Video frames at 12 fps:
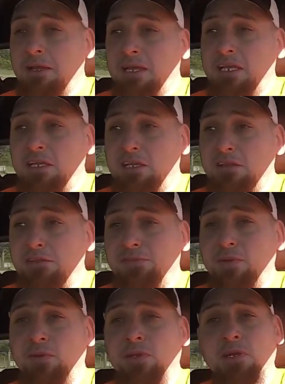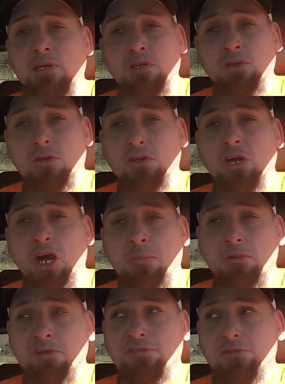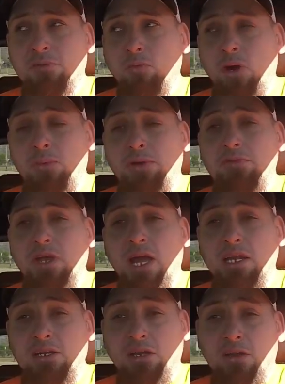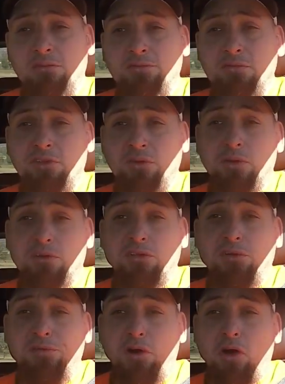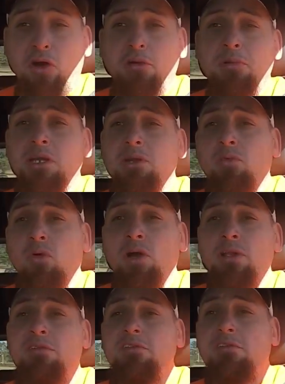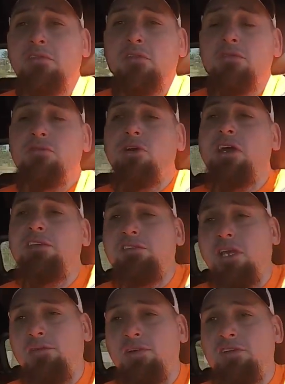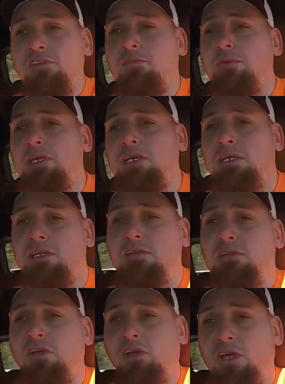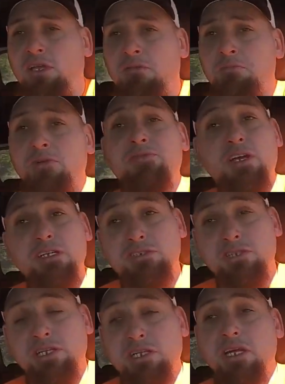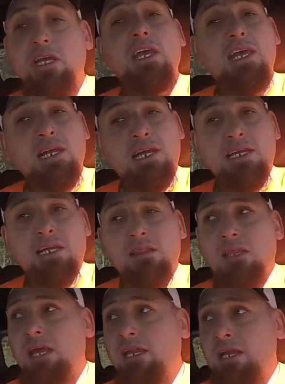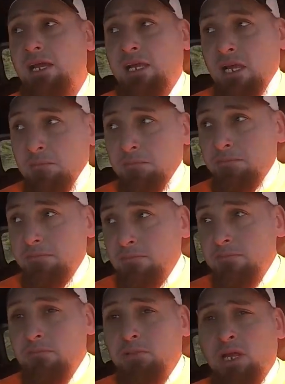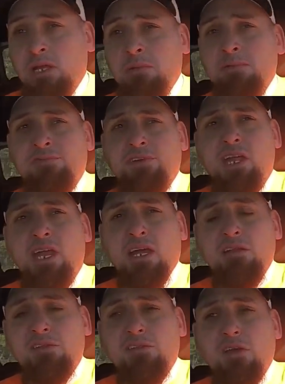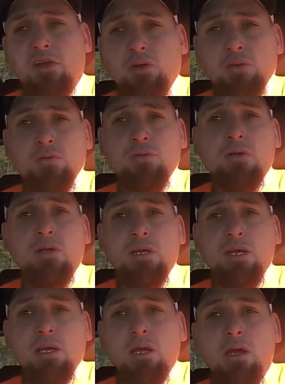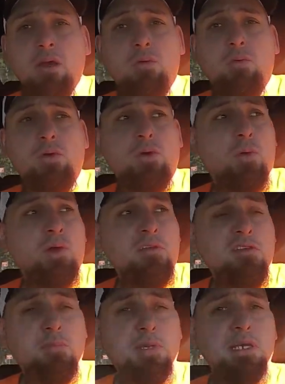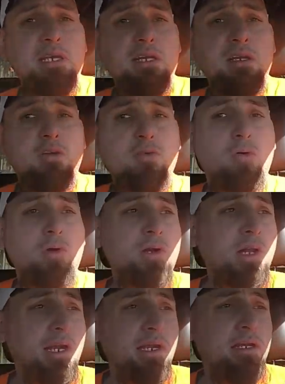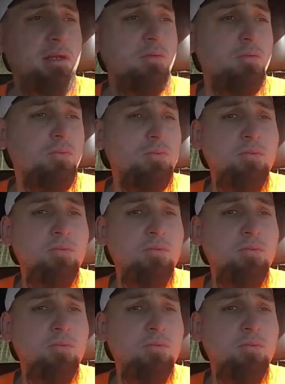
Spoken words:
He's feeling a little accomplished from what we've gotten done to it so far, but he wants the rest of it to be done professionally. And I get that. I can't blame him for that. So we're going to be coordinating